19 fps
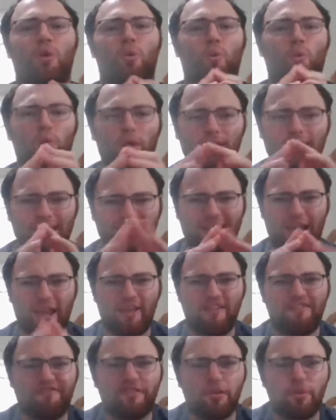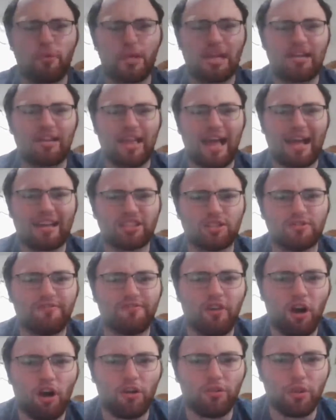Weren't they feuding last
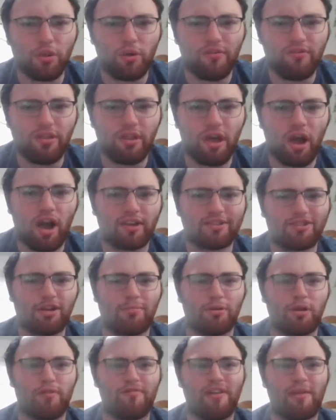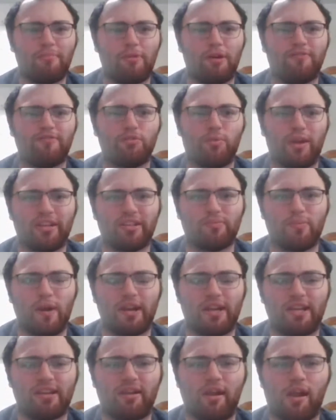fall in October, November of
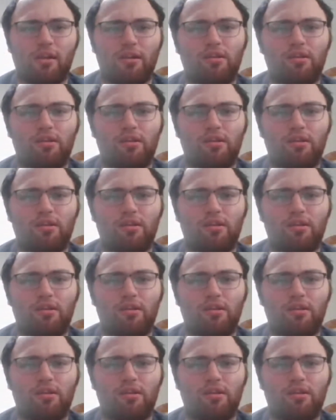2020?